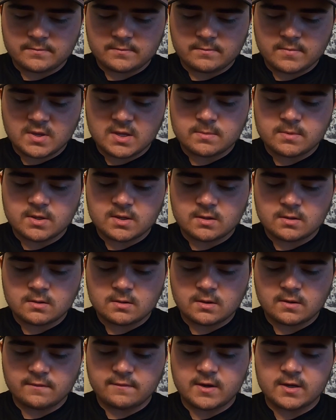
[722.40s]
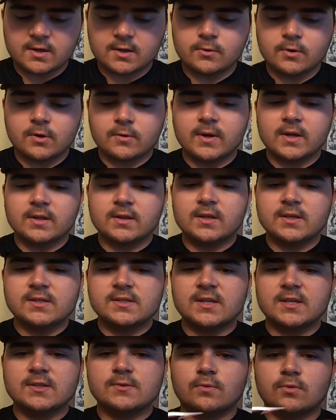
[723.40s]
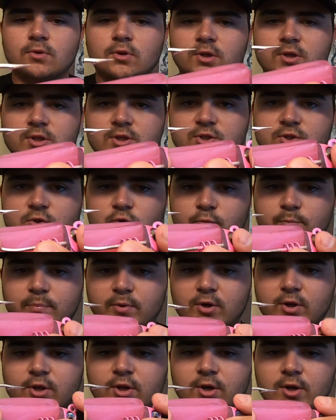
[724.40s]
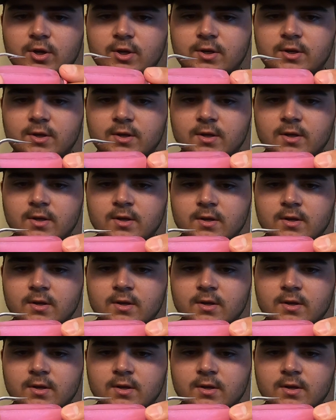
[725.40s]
maybe if I could do it right, these things will look super good.